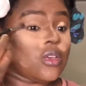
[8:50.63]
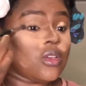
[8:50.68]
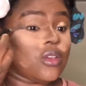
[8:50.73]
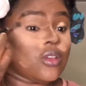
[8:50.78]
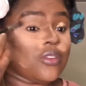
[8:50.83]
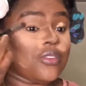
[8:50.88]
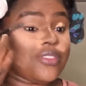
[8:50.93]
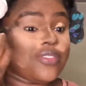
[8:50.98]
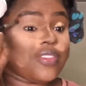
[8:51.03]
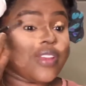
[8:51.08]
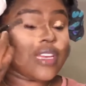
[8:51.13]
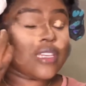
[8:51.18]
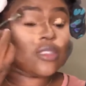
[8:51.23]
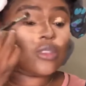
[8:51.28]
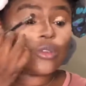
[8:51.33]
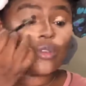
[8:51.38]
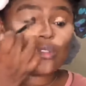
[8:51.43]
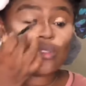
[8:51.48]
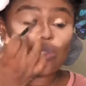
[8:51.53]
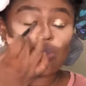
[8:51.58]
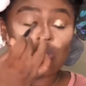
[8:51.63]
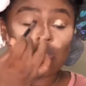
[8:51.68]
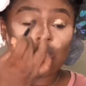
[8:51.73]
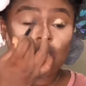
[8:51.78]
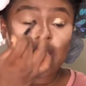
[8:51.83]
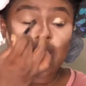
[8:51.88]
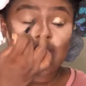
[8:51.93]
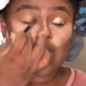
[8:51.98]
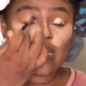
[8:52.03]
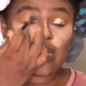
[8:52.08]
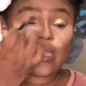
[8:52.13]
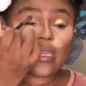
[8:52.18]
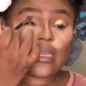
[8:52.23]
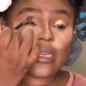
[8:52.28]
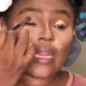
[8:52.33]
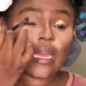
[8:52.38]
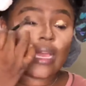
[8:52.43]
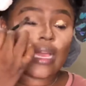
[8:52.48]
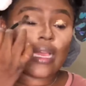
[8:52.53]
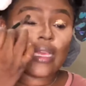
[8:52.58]
reflectors, anything
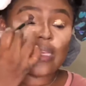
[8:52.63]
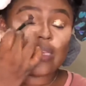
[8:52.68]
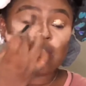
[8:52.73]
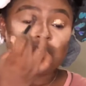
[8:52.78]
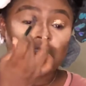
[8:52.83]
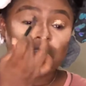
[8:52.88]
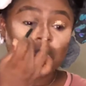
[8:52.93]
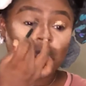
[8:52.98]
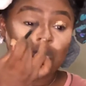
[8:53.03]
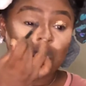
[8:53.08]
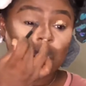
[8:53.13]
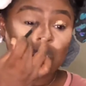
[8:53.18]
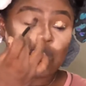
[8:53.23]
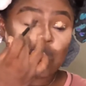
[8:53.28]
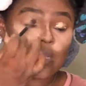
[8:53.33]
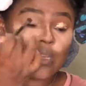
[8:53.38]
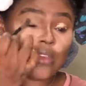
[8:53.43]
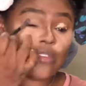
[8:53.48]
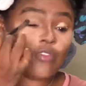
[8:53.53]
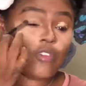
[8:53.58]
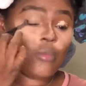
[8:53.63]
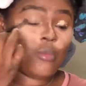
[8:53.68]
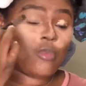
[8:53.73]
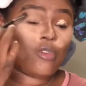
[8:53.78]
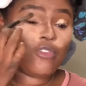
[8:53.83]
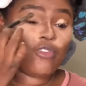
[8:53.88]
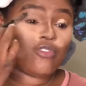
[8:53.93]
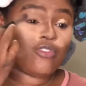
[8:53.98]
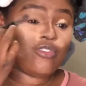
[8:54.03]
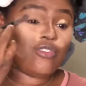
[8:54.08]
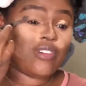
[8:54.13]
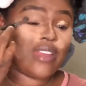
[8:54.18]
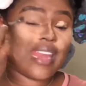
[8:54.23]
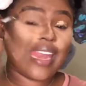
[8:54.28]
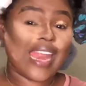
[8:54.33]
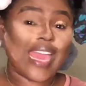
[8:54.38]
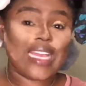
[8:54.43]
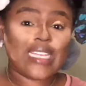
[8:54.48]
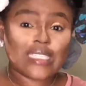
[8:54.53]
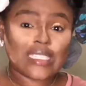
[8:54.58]
that can give you a form of
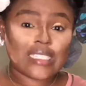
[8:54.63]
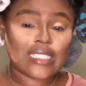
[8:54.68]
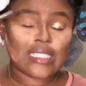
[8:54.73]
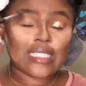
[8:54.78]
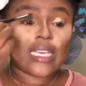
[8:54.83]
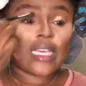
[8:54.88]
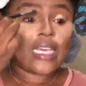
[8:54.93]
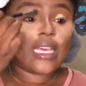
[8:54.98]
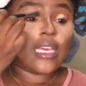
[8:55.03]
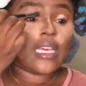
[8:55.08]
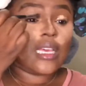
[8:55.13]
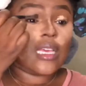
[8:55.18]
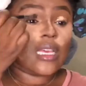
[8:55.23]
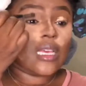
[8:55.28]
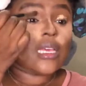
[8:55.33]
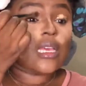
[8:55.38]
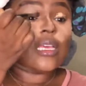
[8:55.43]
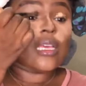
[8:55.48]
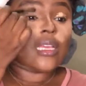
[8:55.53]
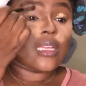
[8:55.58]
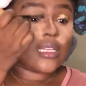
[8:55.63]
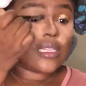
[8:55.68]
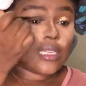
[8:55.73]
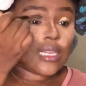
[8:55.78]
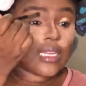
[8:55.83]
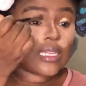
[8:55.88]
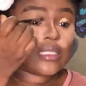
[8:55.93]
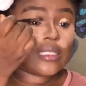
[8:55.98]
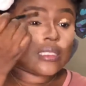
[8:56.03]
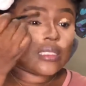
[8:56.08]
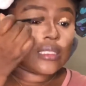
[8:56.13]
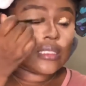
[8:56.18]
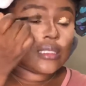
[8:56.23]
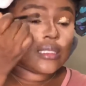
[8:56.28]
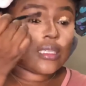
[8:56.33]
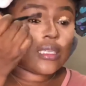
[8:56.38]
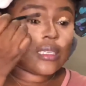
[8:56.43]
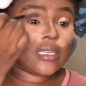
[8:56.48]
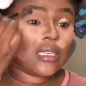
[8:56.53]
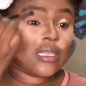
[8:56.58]
light. That is
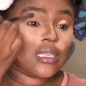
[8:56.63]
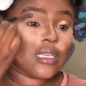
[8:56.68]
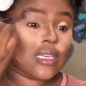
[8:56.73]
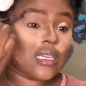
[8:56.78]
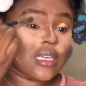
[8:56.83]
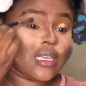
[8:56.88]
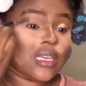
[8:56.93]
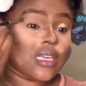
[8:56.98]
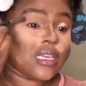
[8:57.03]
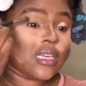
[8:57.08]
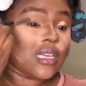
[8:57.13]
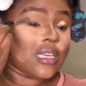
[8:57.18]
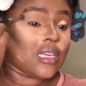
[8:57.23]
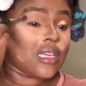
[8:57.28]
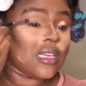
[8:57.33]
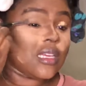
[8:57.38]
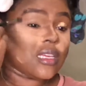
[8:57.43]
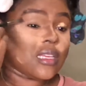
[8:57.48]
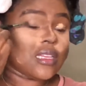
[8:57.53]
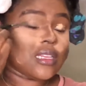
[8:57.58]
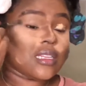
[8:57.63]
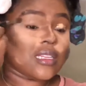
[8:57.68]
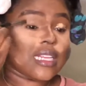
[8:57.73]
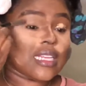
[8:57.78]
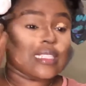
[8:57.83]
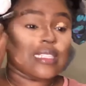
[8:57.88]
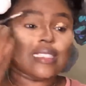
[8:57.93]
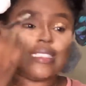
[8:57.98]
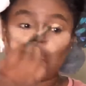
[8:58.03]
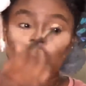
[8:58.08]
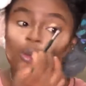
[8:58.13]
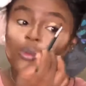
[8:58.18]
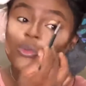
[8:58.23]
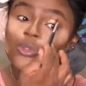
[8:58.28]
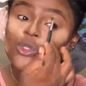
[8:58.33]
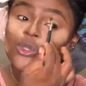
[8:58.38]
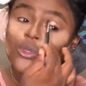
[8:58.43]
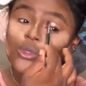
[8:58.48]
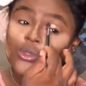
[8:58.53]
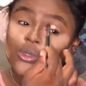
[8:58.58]
an
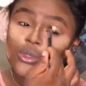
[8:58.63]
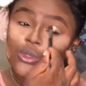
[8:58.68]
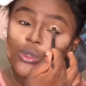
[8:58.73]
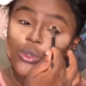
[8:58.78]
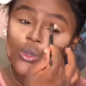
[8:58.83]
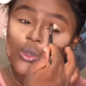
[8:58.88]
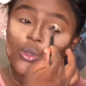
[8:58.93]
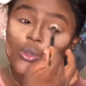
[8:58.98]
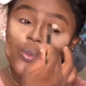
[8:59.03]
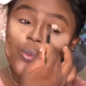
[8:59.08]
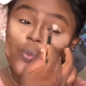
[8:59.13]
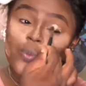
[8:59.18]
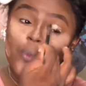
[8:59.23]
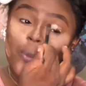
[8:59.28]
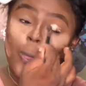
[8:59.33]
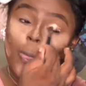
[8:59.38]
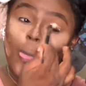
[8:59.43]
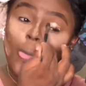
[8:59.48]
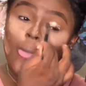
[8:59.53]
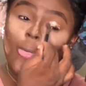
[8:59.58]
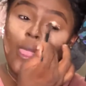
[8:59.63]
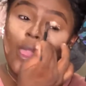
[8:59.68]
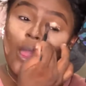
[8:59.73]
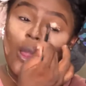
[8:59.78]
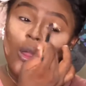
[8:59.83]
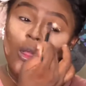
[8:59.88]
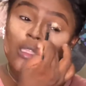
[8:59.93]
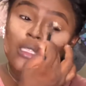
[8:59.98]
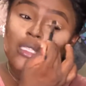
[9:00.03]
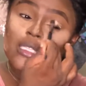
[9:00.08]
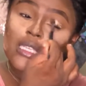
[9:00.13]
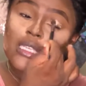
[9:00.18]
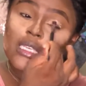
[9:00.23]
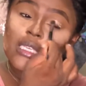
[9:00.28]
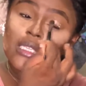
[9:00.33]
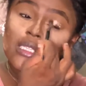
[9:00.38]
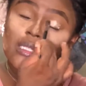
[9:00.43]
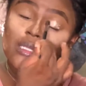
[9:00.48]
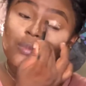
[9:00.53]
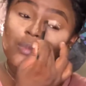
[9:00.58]
option. So all these
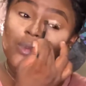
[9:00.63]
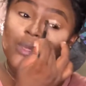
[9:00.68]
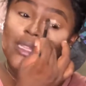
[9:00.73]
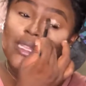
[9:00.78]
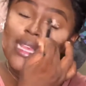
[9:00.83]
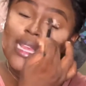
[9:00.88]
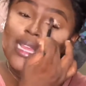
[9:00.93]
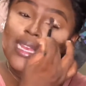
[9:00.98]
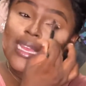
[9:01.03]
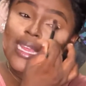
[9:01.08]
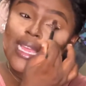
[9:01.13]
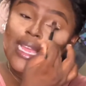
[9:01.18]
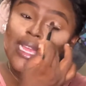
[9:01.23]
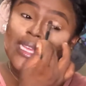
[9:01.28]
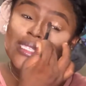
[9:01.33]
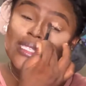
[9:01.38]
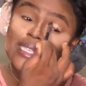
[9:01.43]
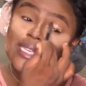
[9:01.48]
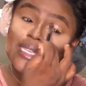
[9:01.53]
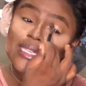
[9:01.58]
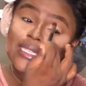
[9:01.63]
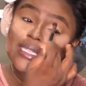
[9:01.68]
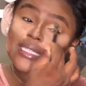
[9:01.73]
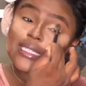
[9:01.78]
things, but then, like I said,